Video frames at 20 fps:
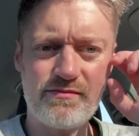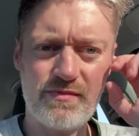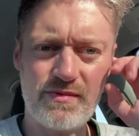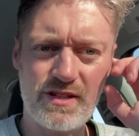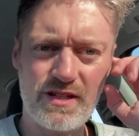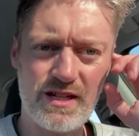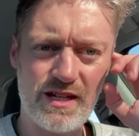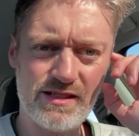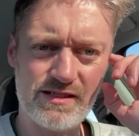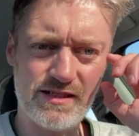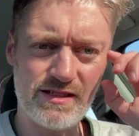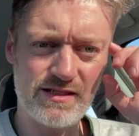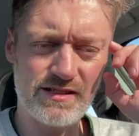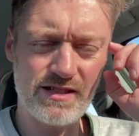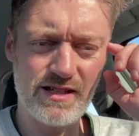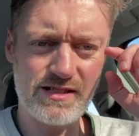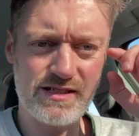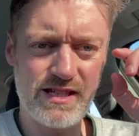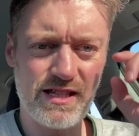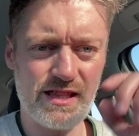Okay, so it's
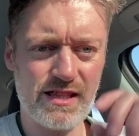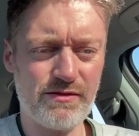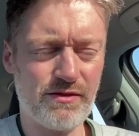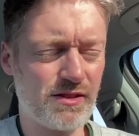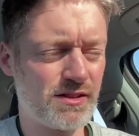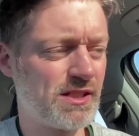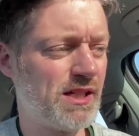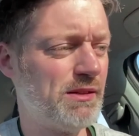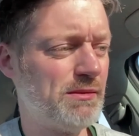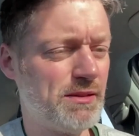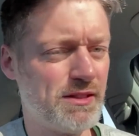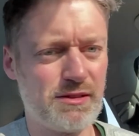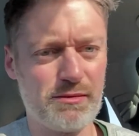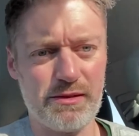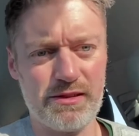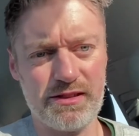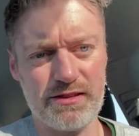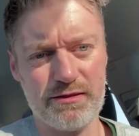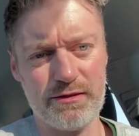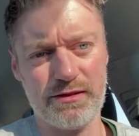13th of October
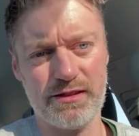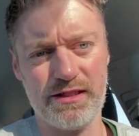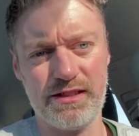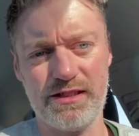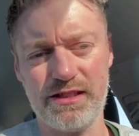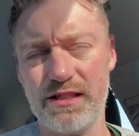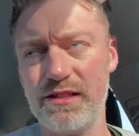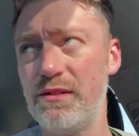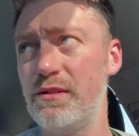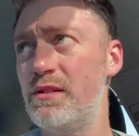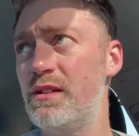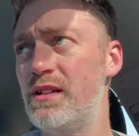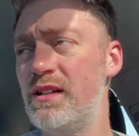2022.